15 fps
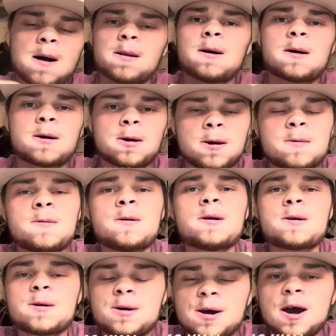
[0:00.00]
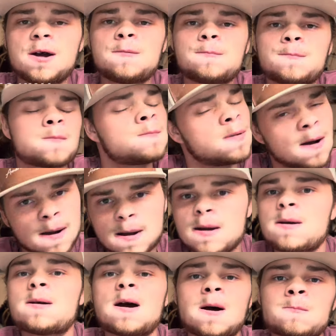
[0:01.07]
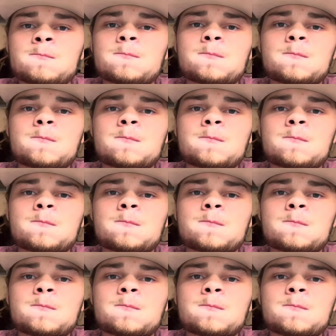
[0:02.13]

look goofy as shit. But here you go.